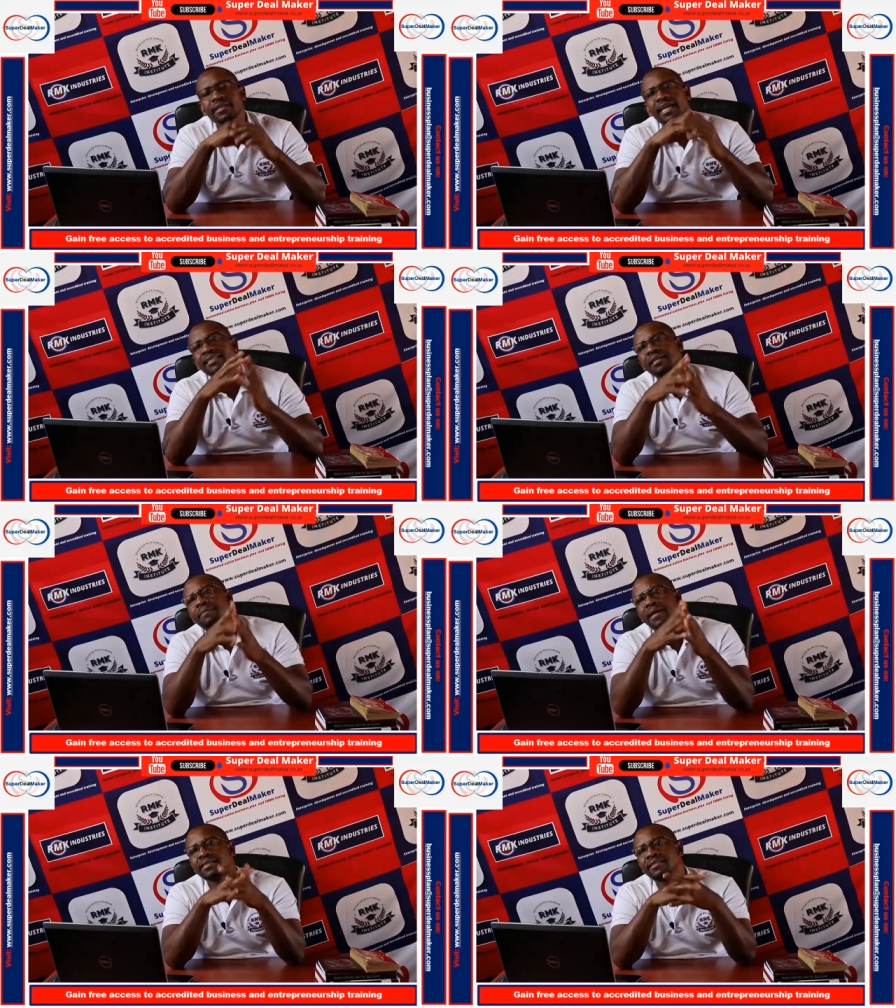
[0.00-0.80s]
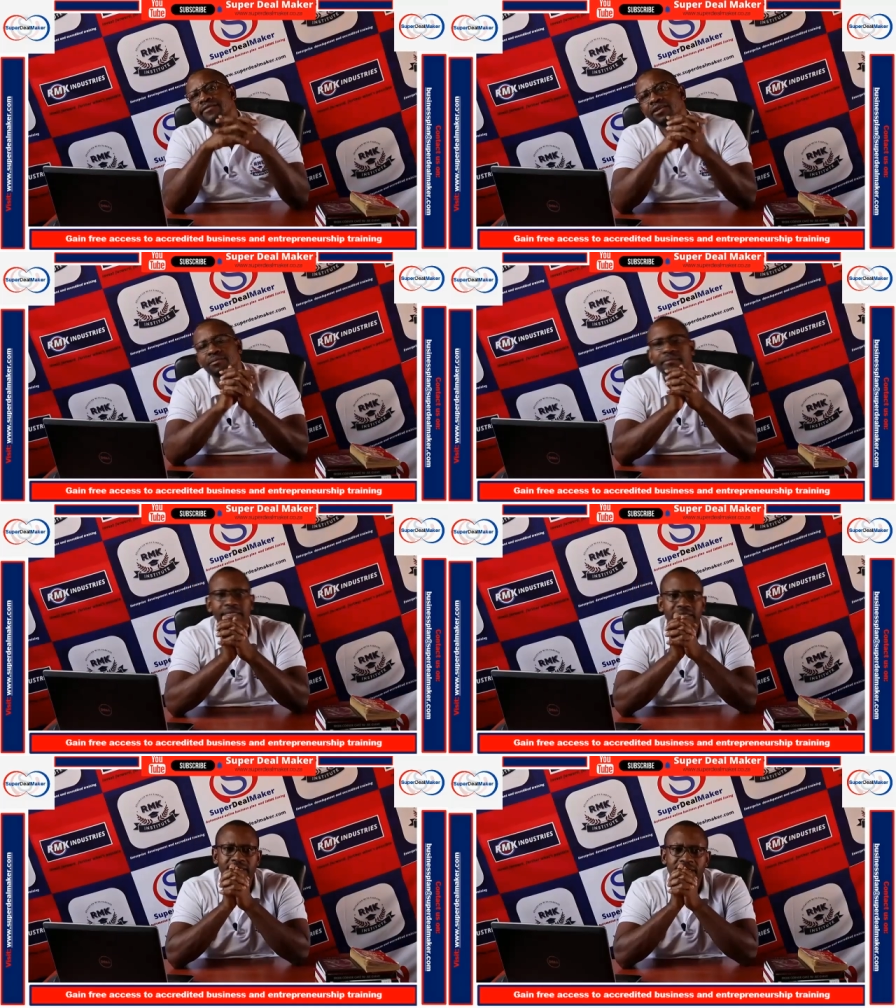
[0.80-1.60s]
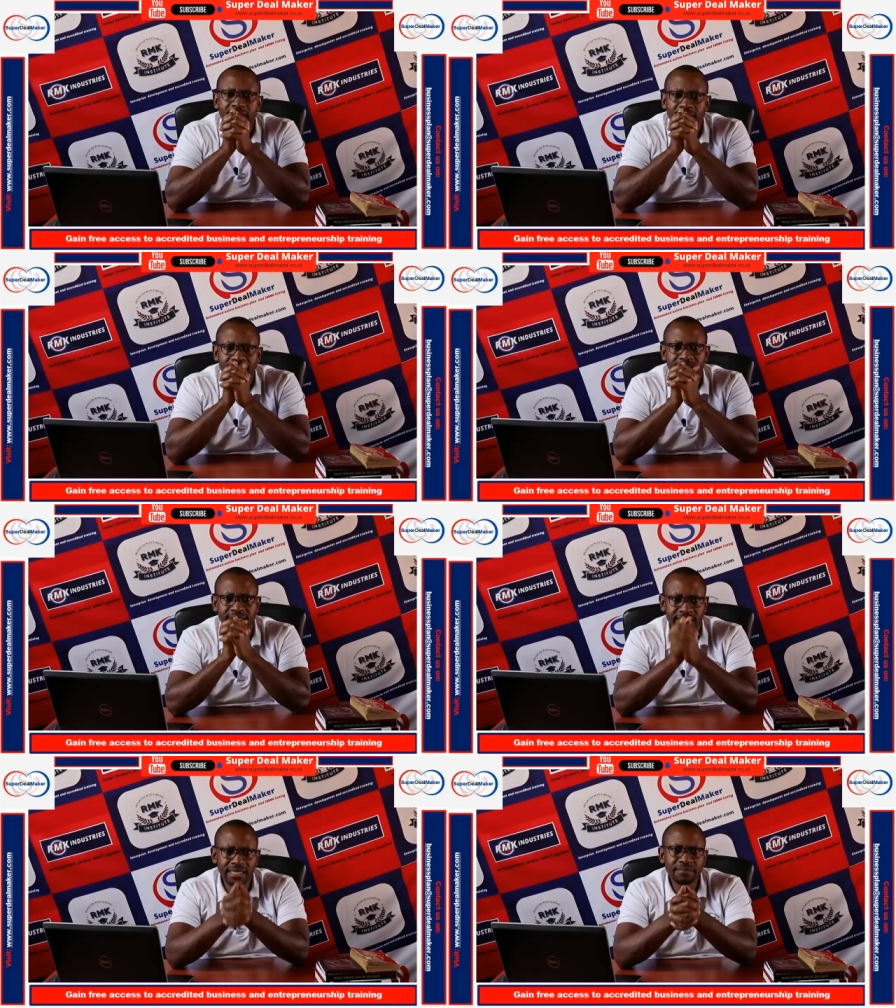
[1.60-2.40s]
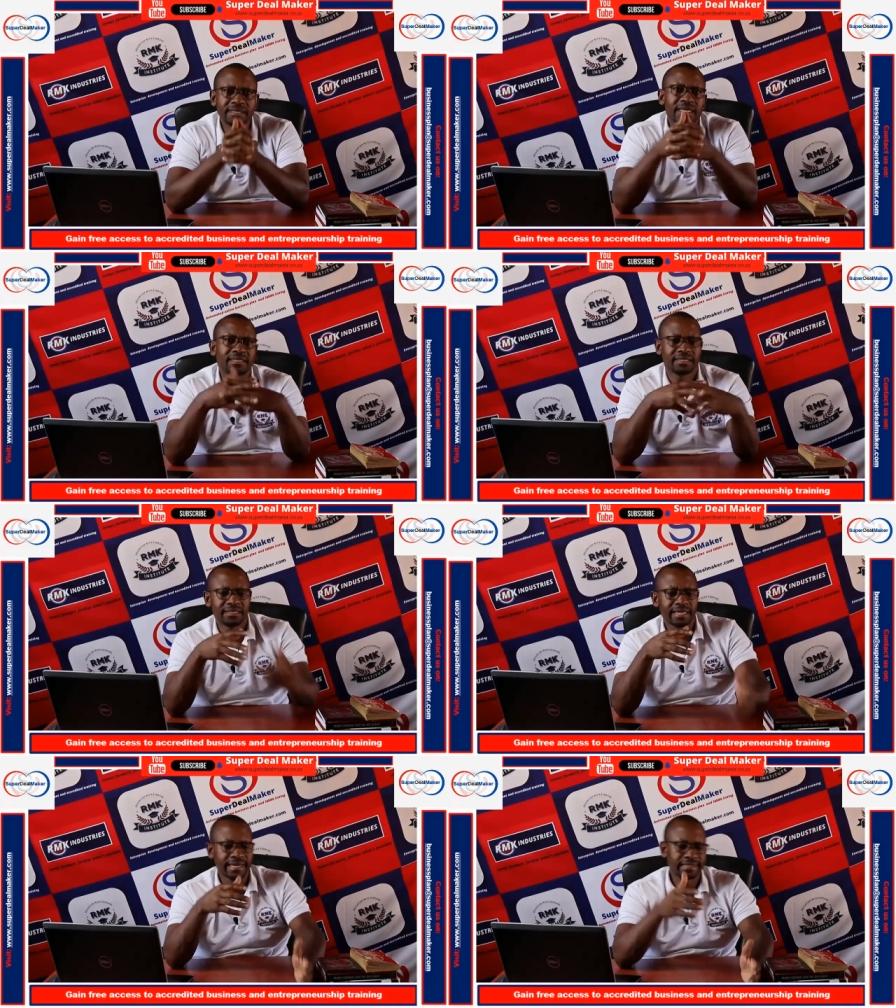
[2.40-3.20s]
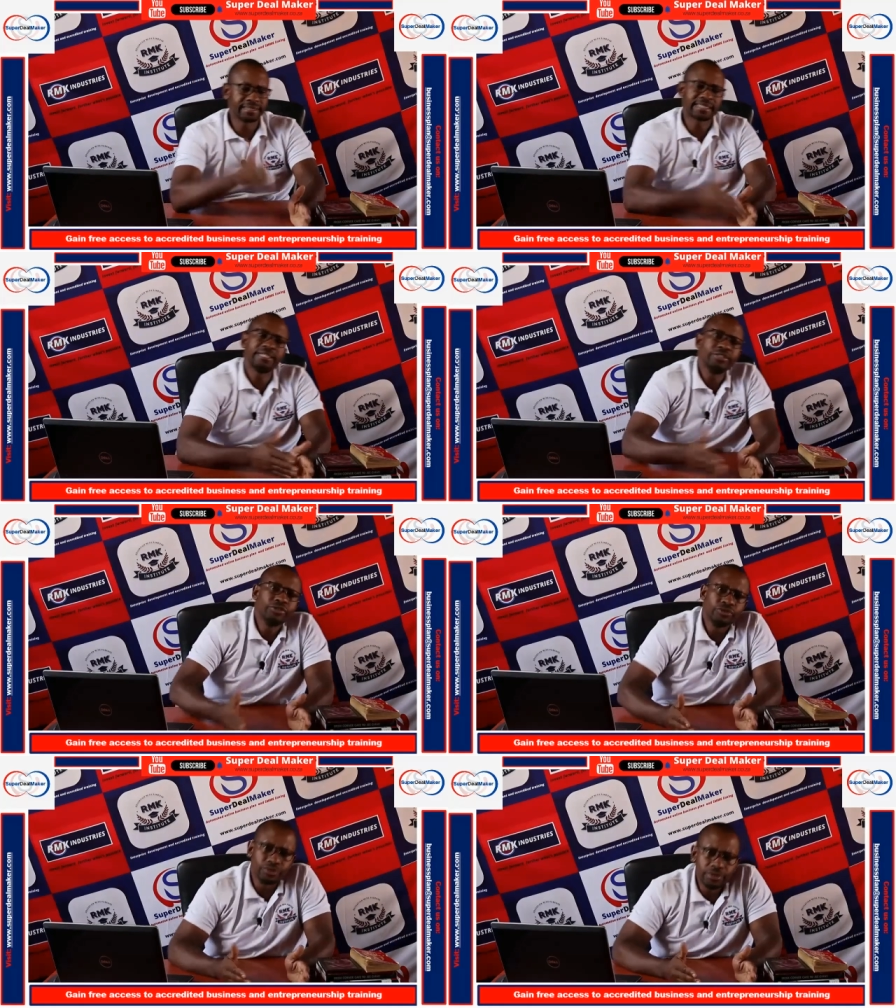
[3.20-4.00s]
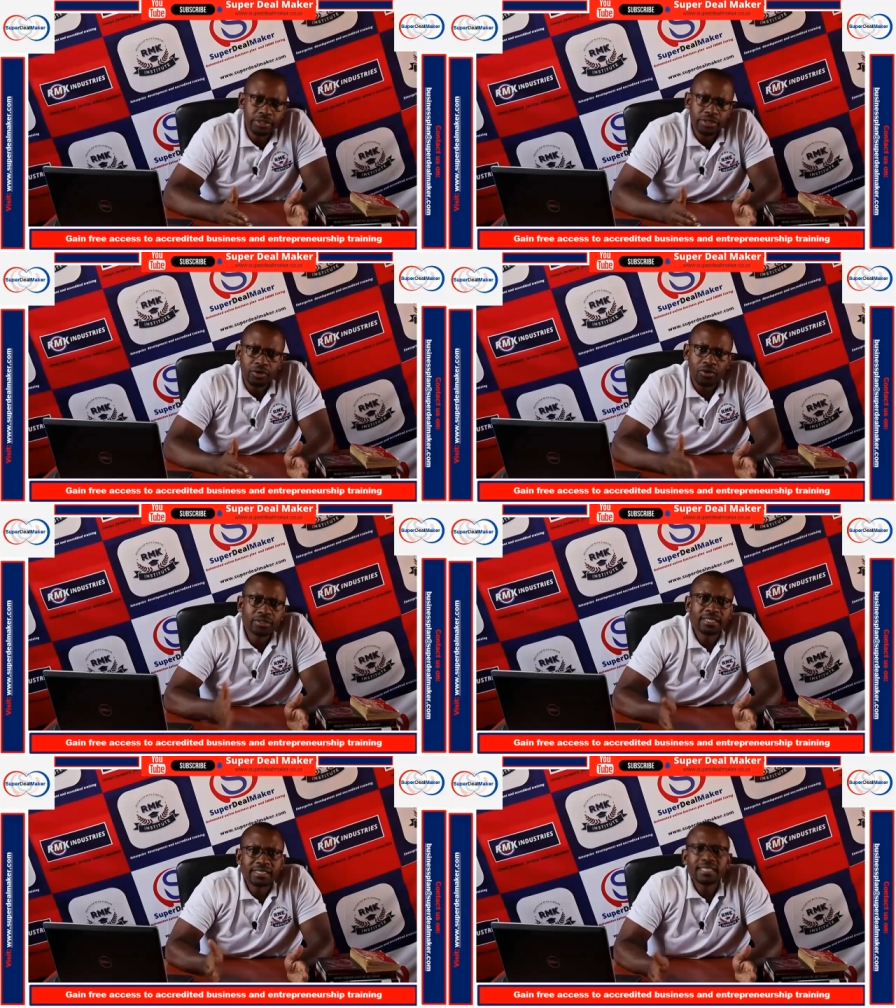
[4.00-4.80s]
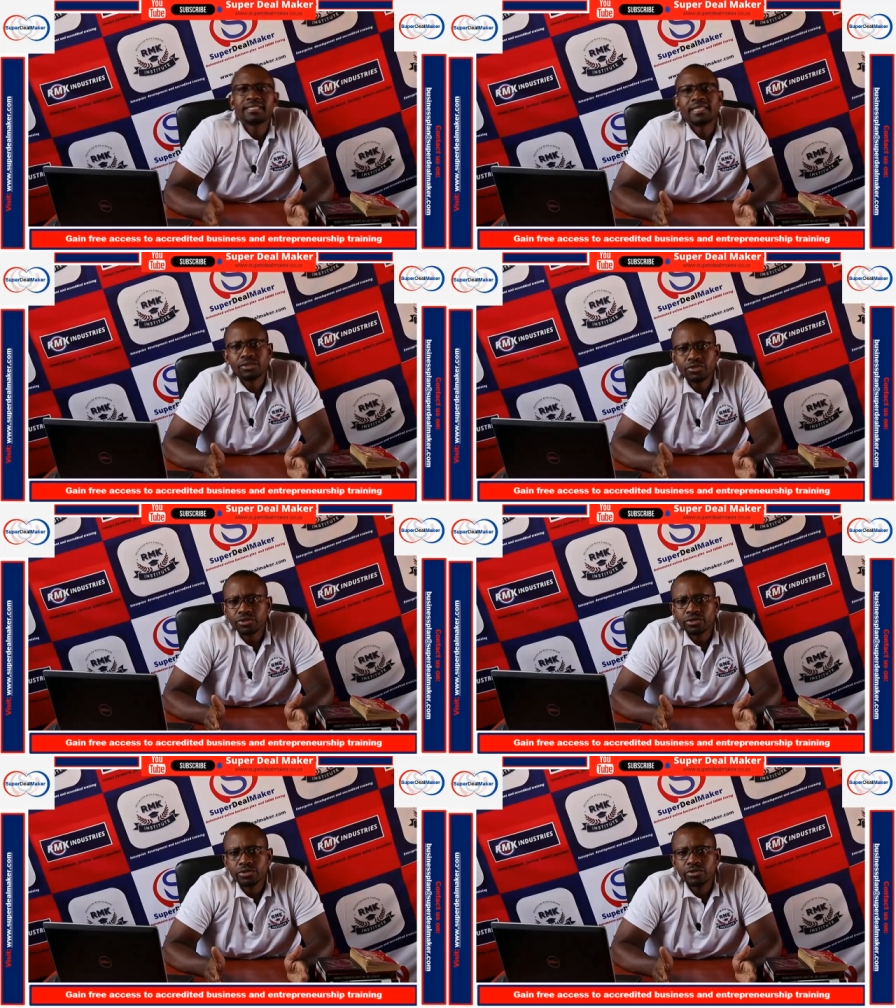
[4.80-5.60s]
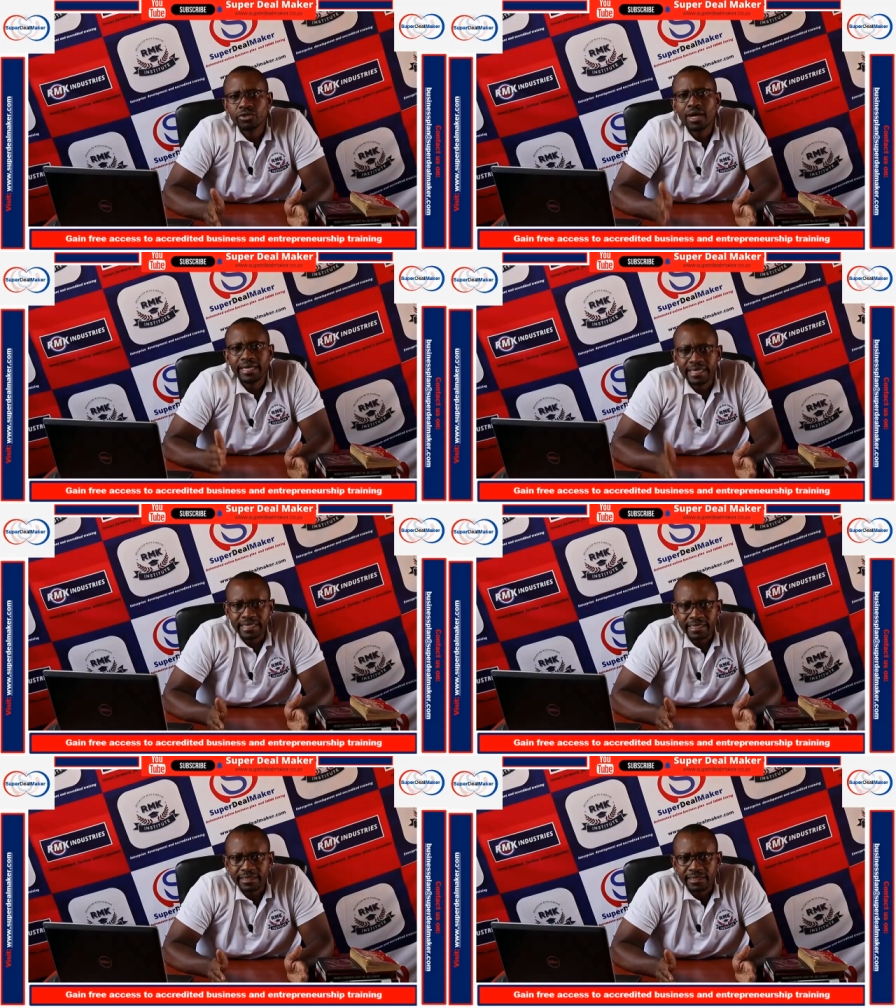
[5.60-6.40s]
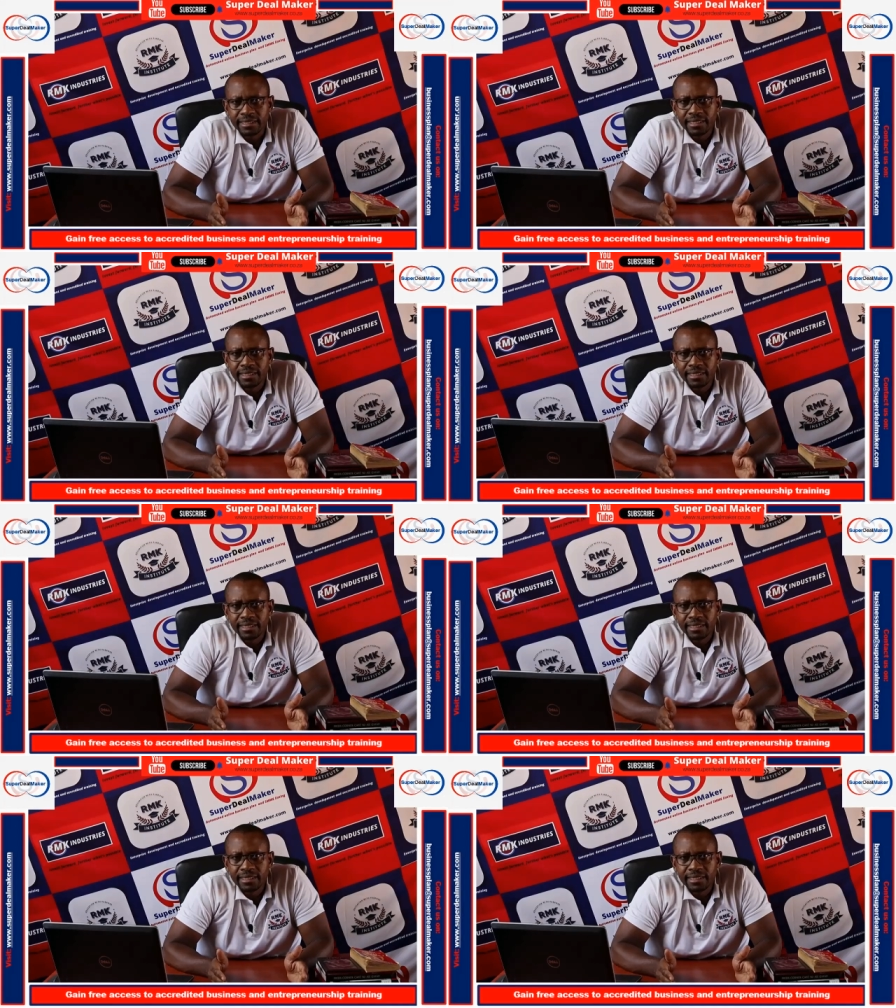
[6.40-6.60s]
enterprise development uh, schemes that they can train you on the skills that you, you are lacking,